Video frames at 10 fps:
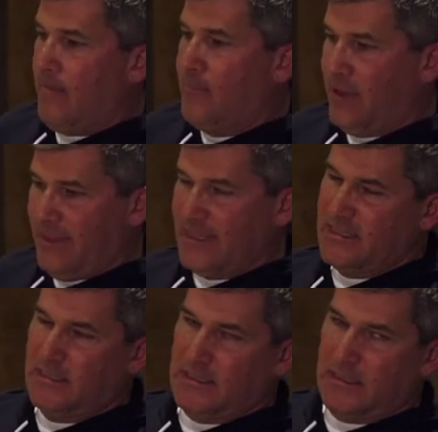but
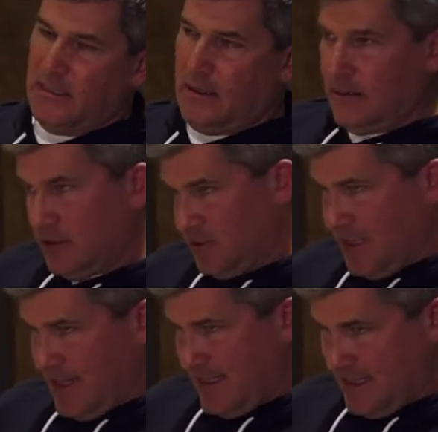this is a little
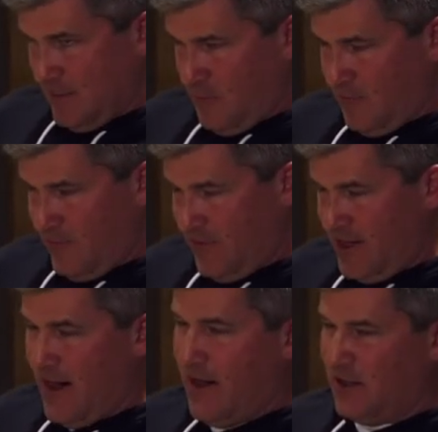tricky in some
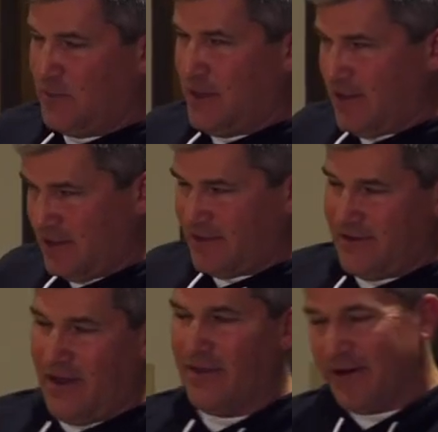regards, because
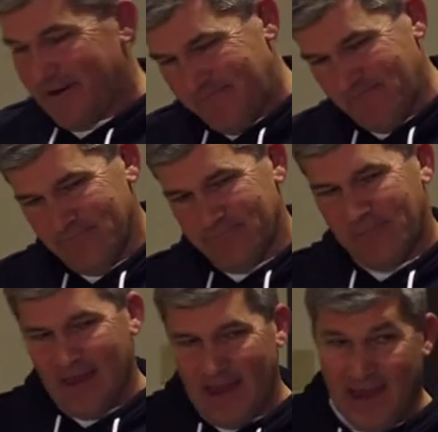another
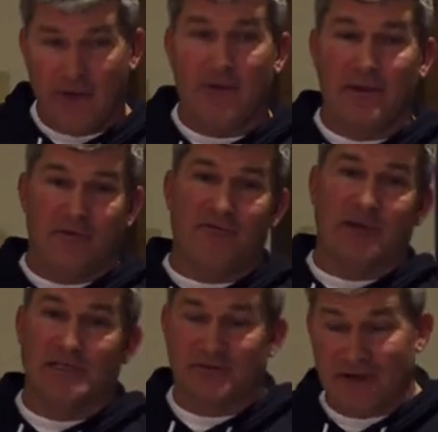area of
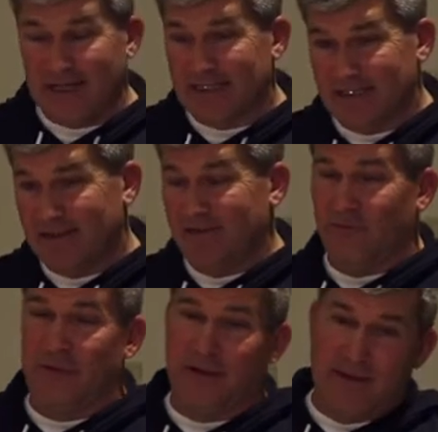frustration is
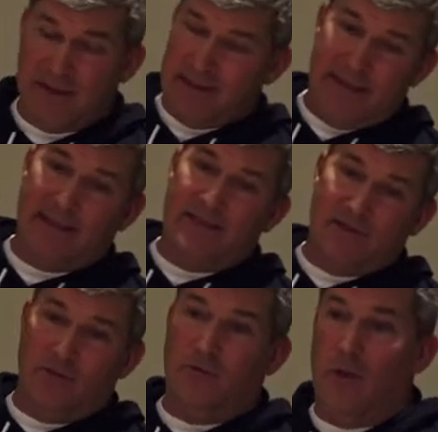when kids
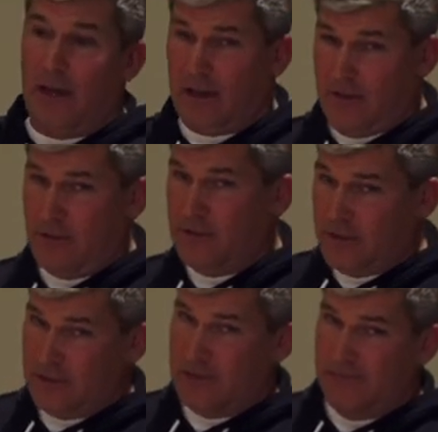do what,
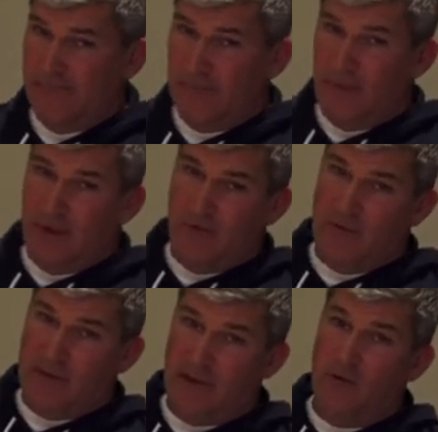coaches?
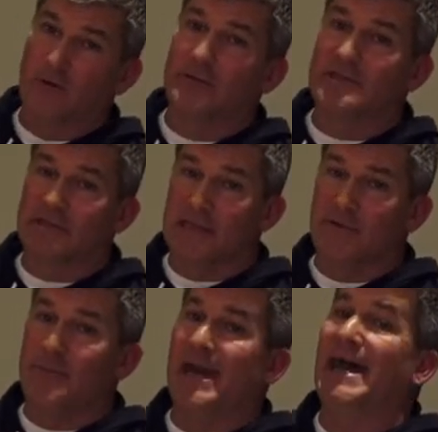When they go to receive
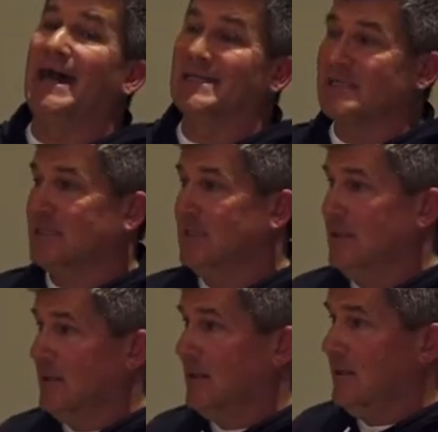a pass
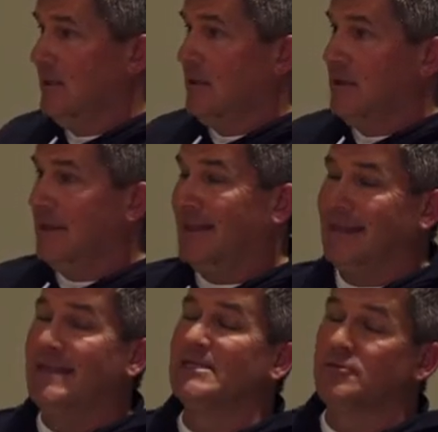that
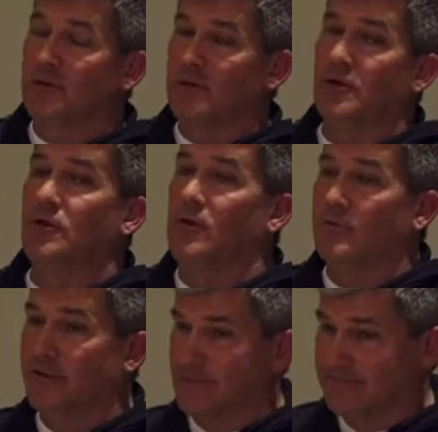leads to a turnover.